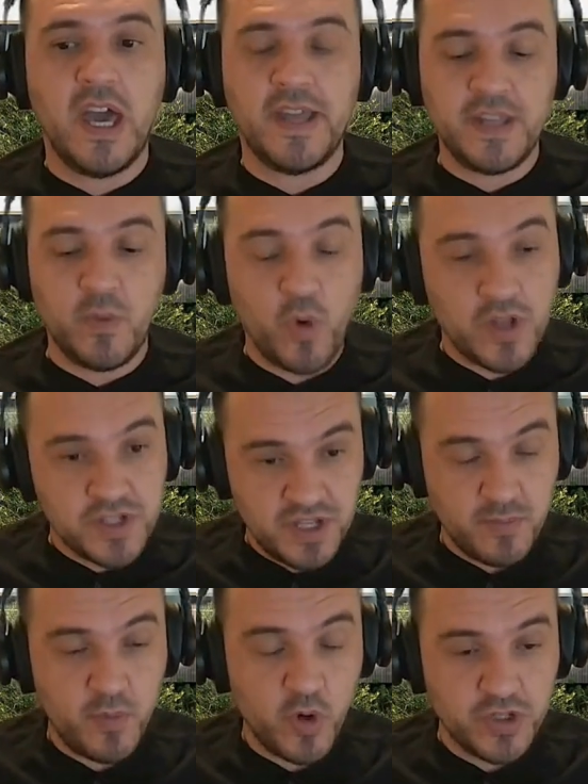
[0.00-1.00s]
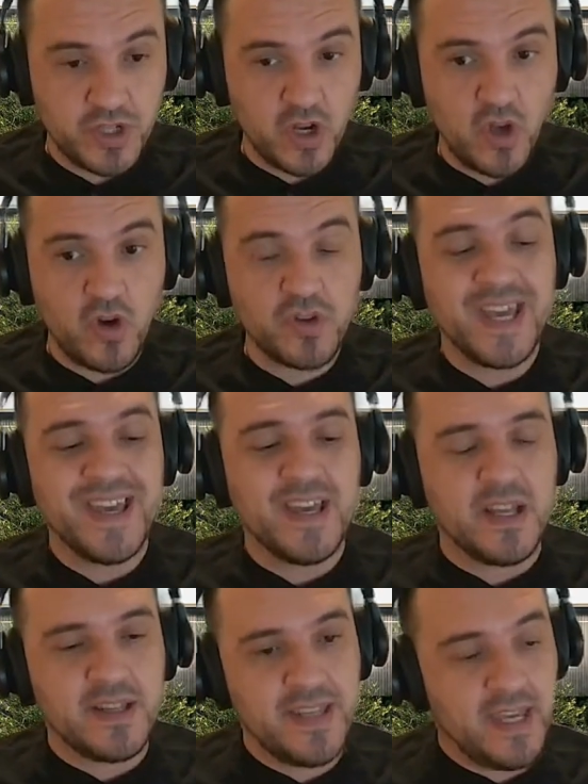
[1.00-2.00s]
And then once they book the load,
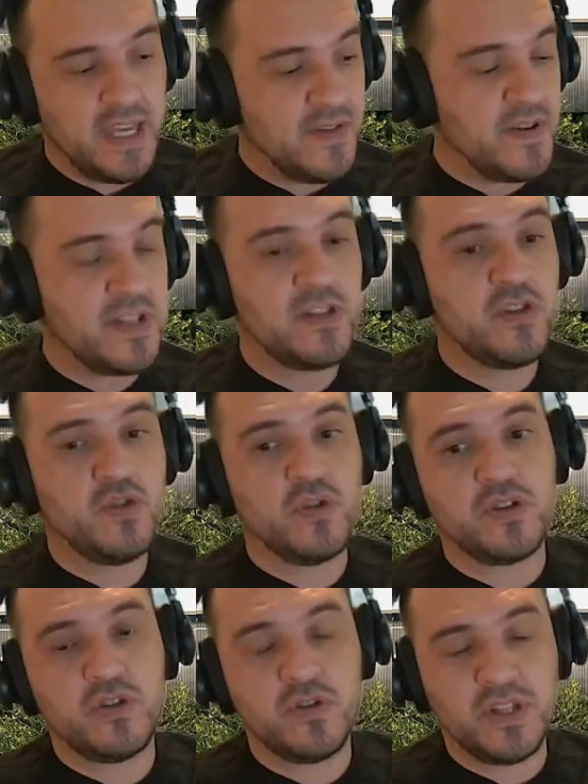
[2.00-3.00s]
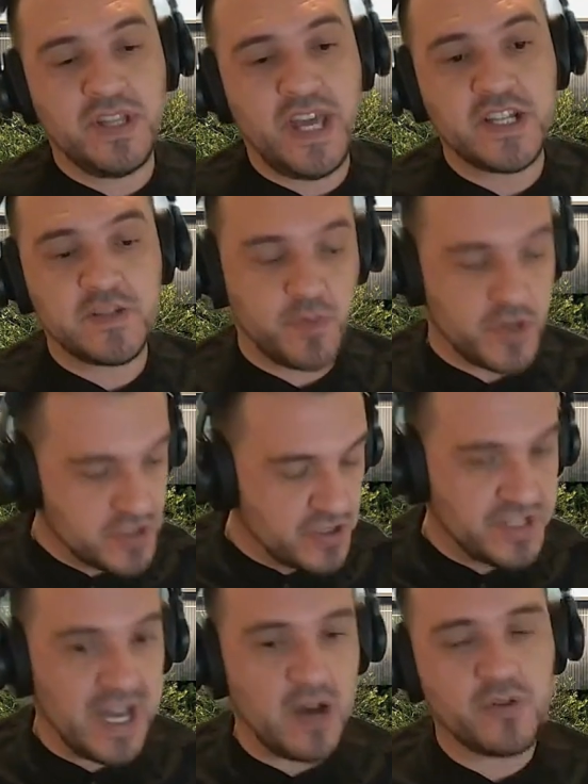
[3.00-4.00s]
they give it to, to the next
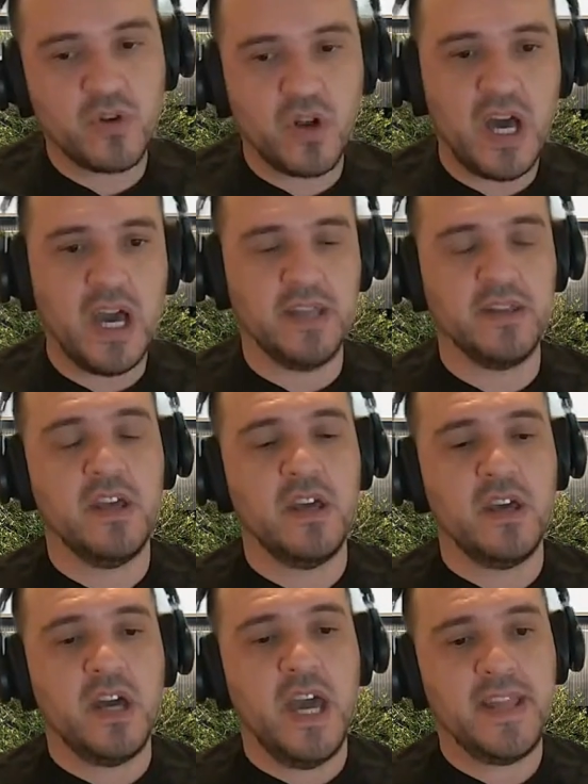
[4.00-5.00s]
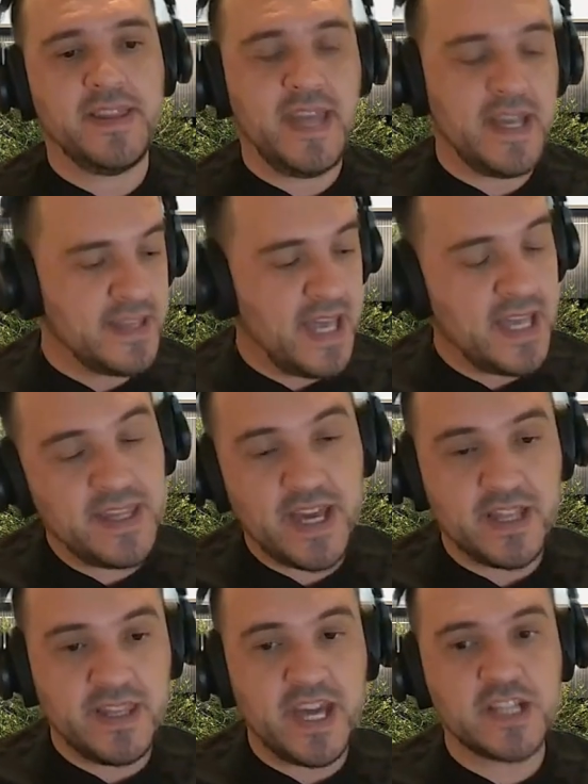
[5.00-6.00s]
person down the line. And then that ne-
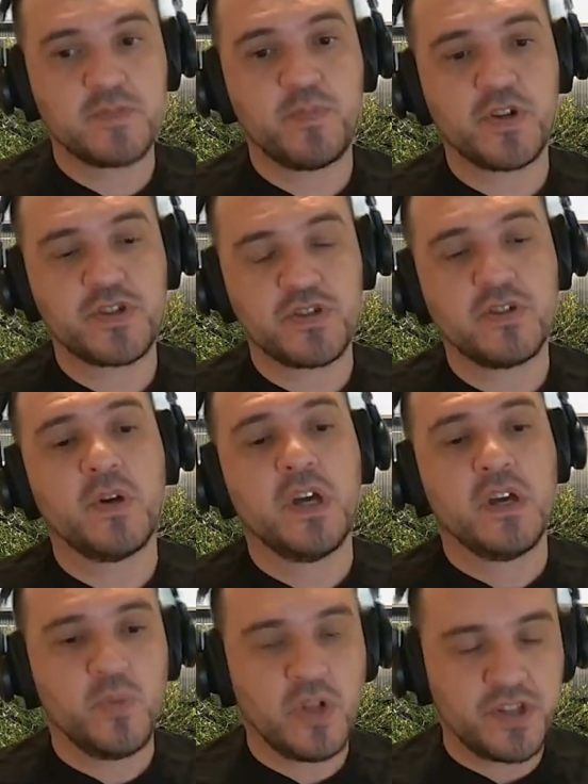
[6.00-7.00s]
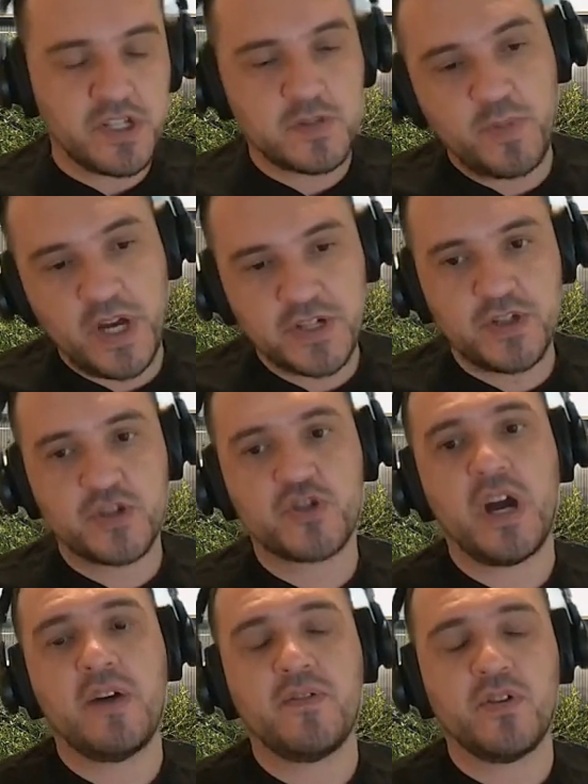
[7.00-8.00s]
next person will dispatch the
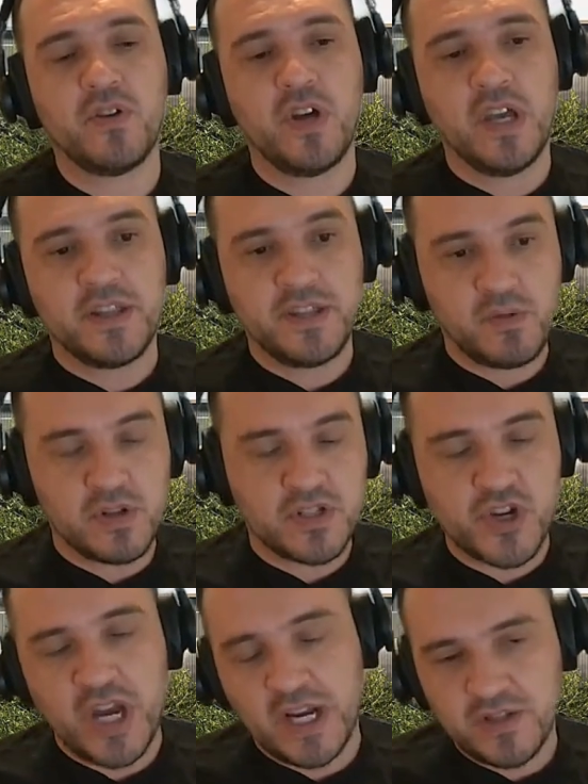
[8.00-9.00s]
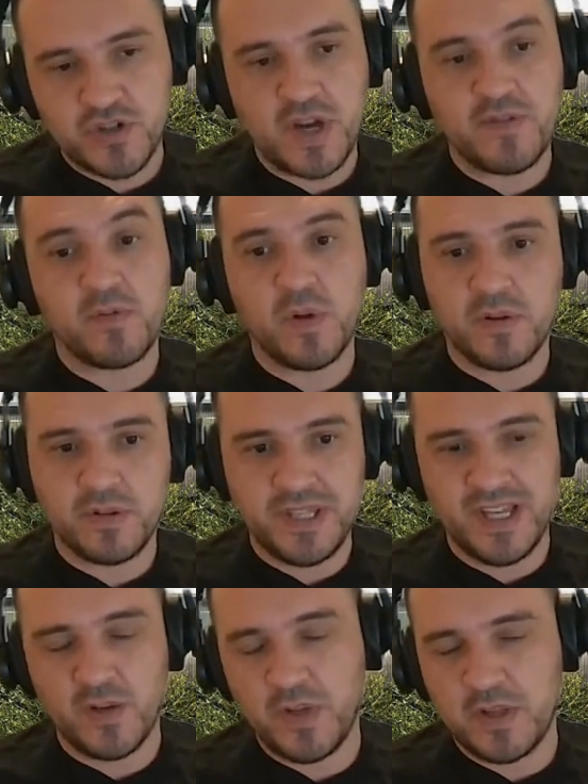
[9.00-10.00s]
driver. They will track the driver. Will
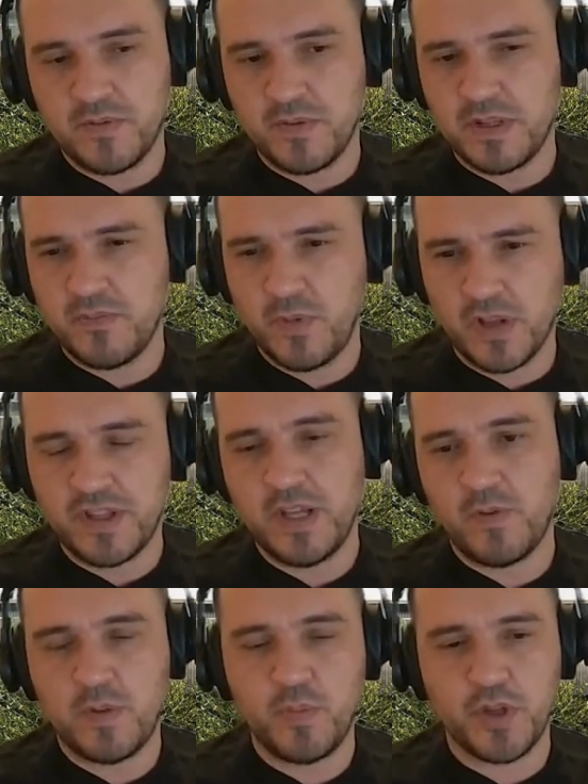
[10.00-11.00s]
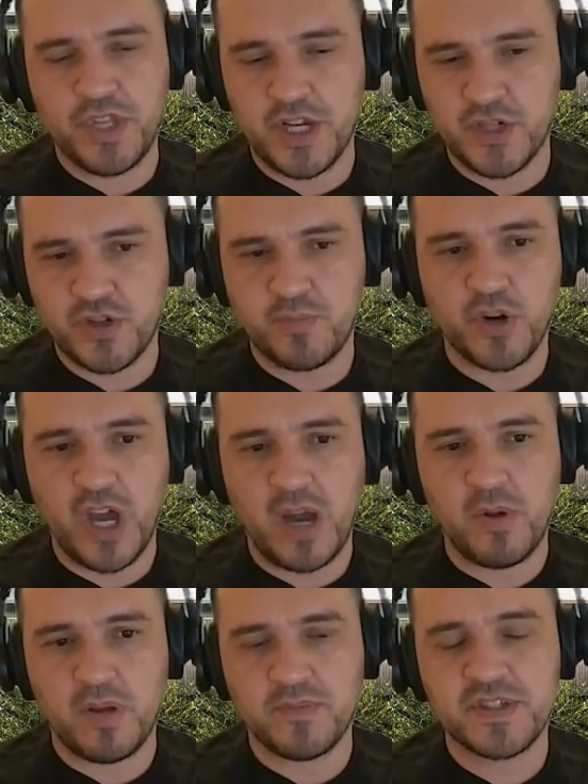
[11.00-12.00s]
deal with will deal with potential
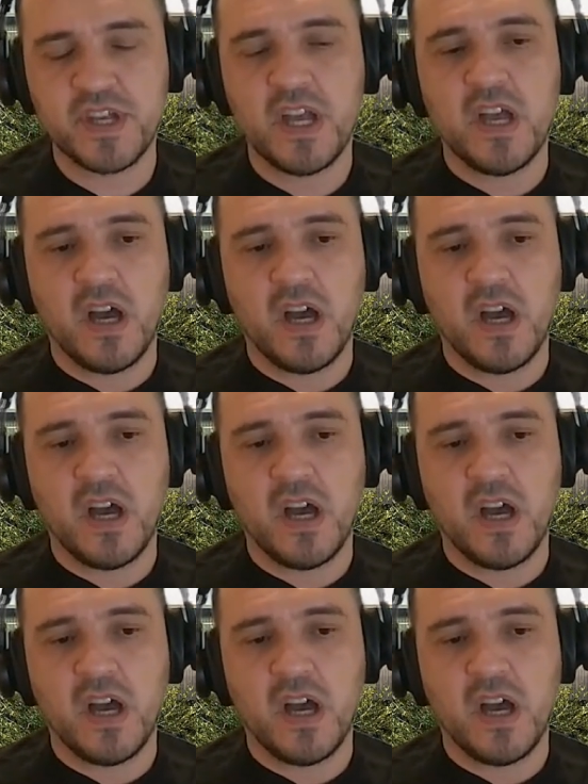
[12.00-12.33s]
problems.